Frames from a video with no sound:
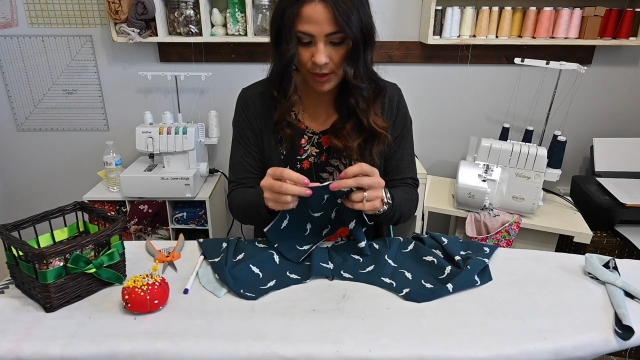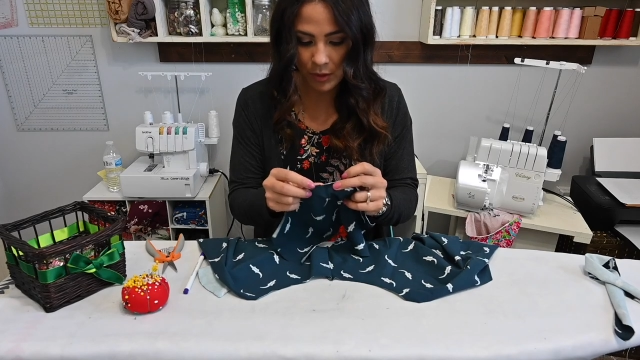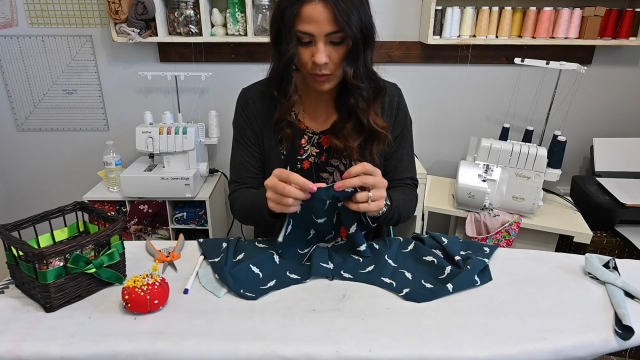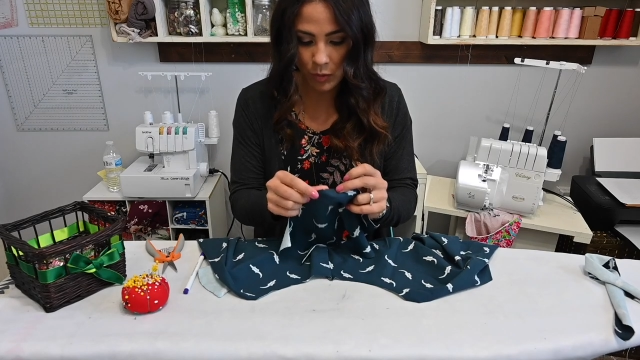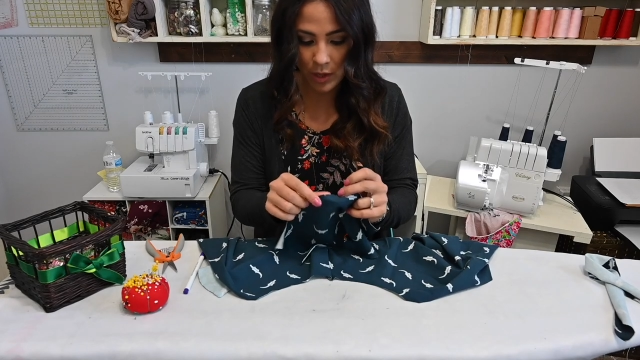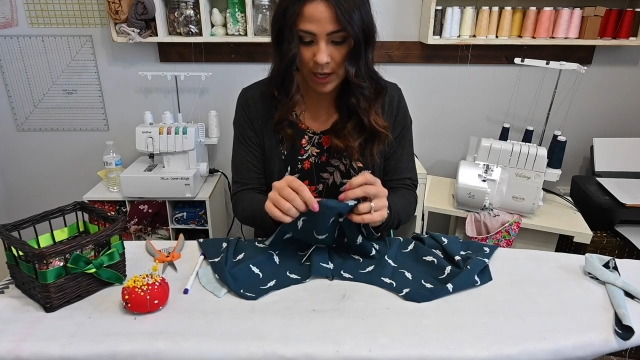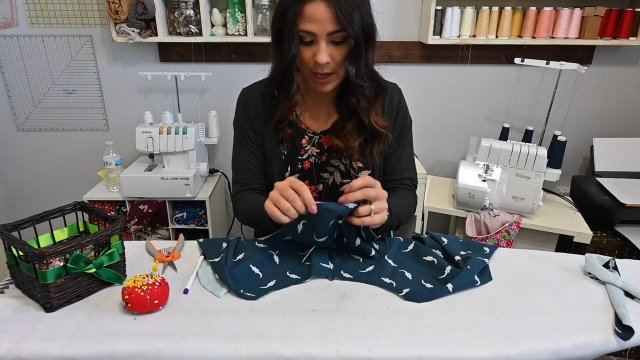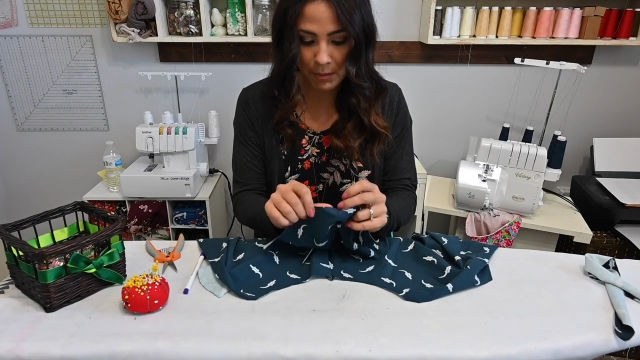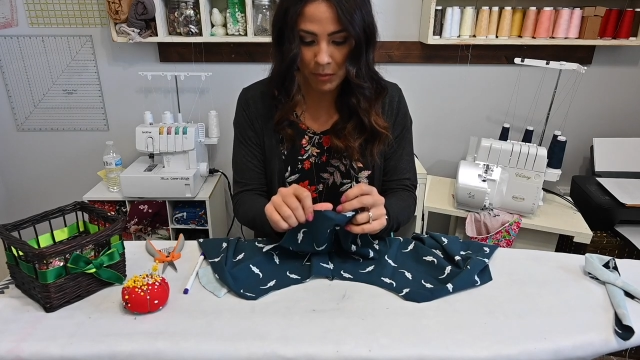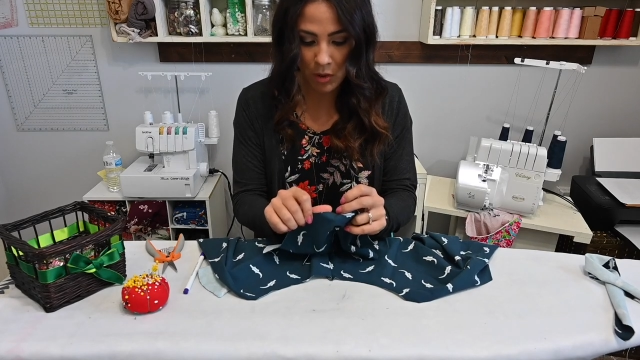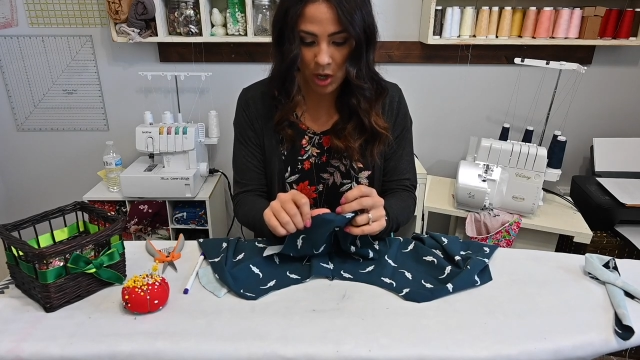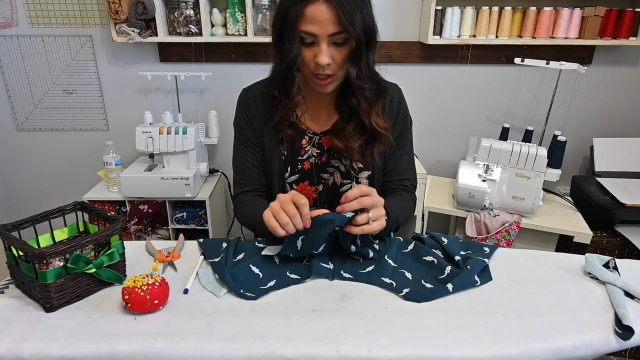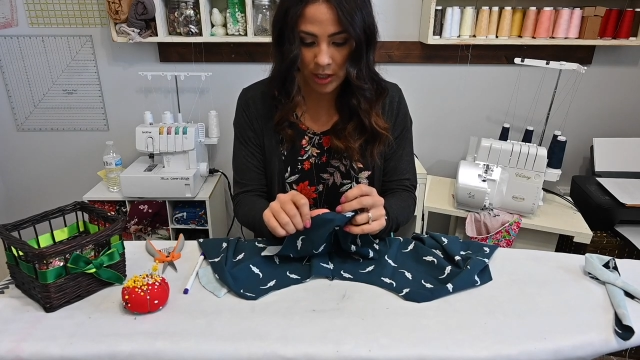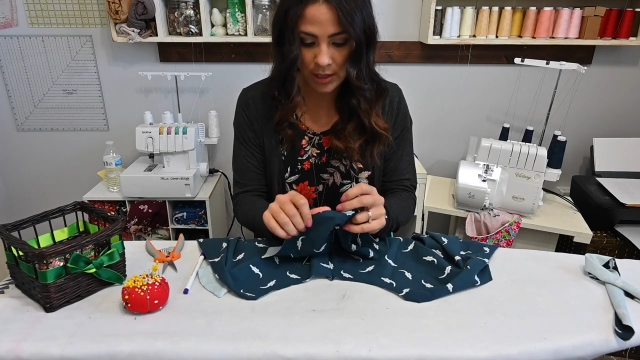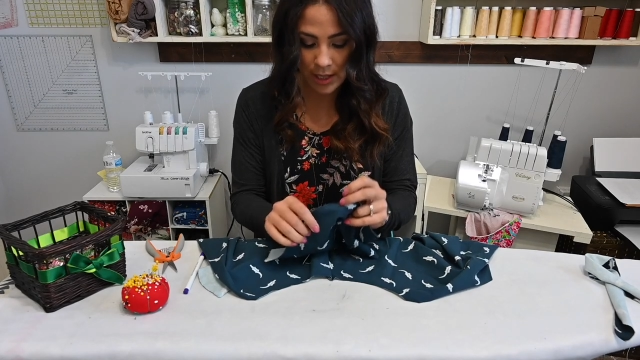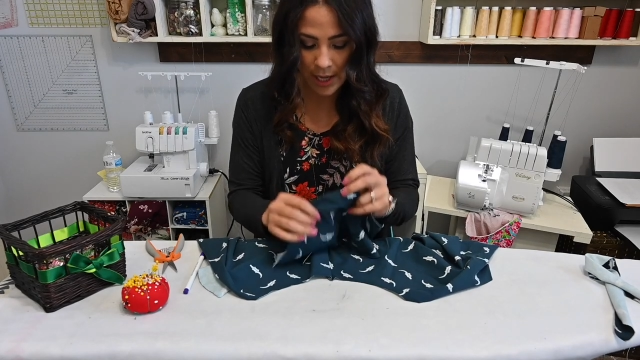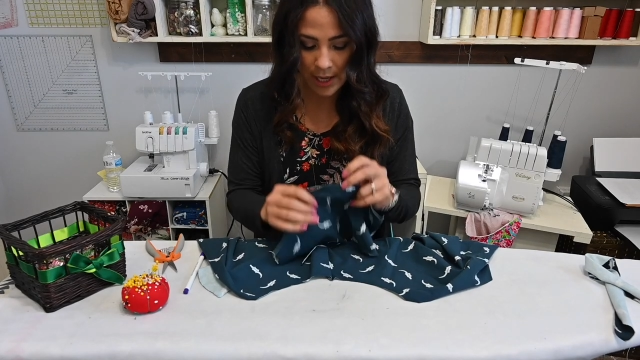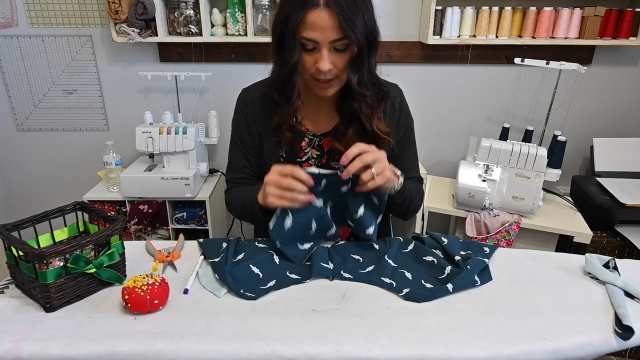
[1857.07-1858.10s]
and where I
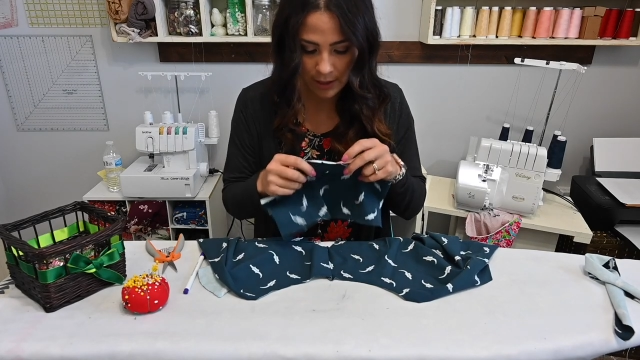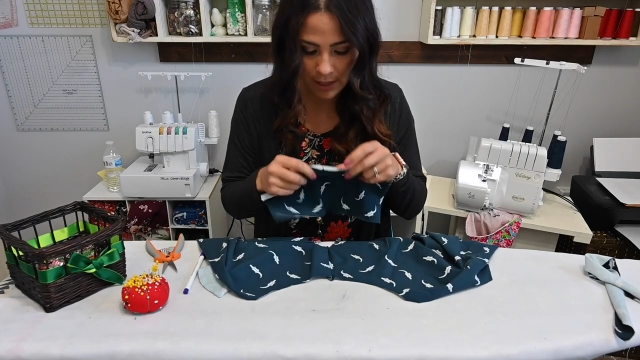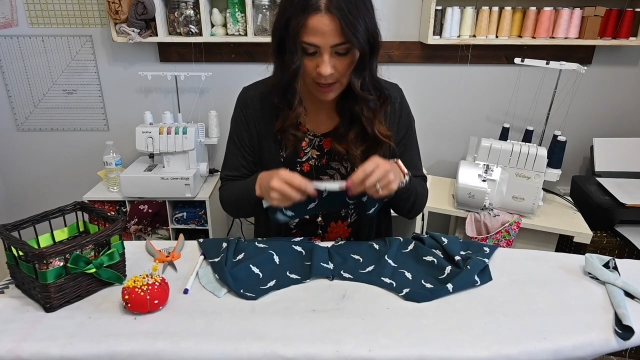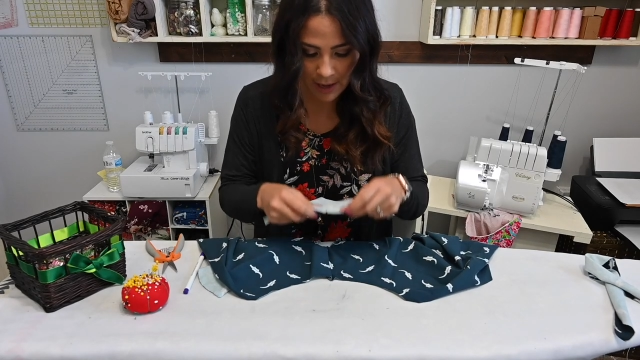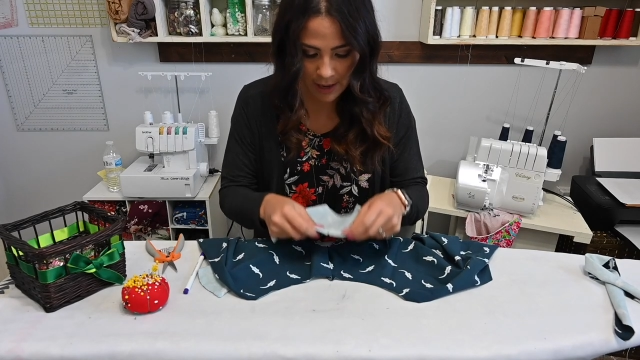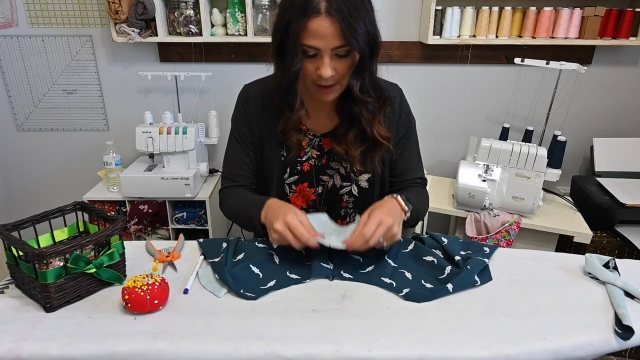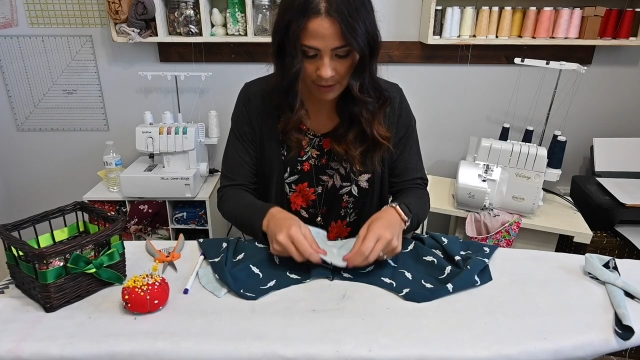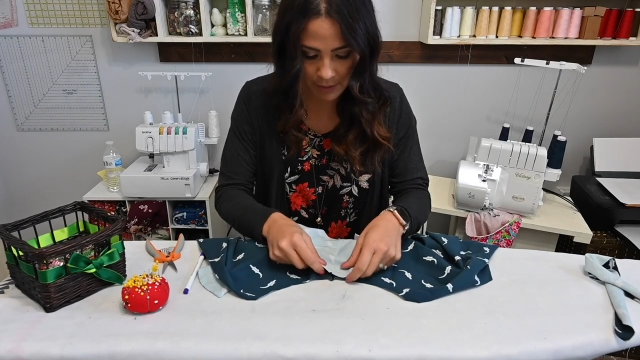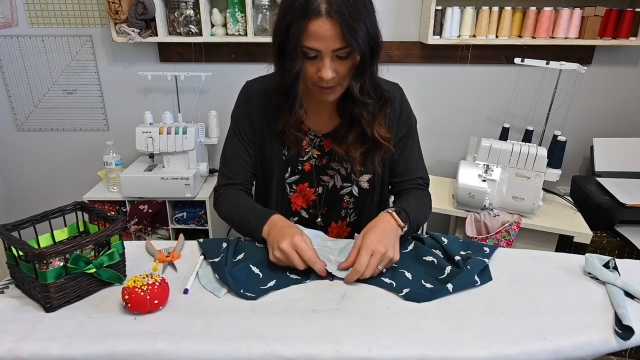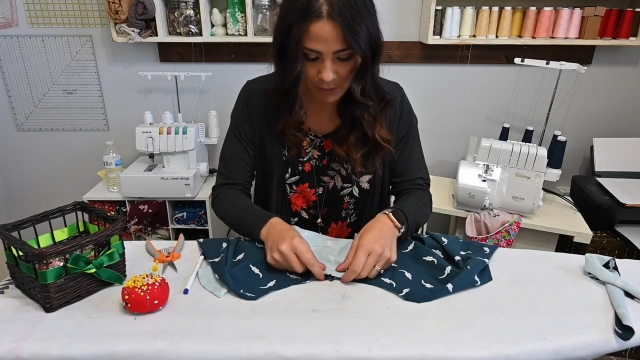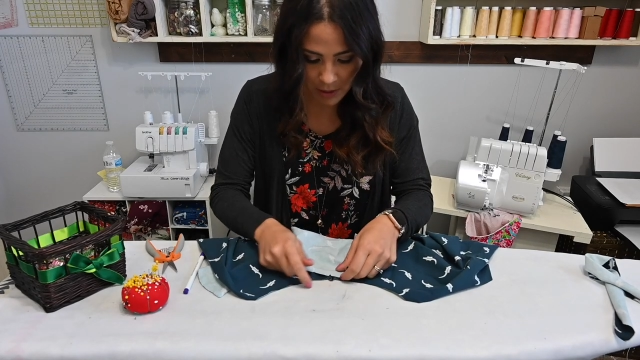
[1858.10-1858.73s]
marked that half,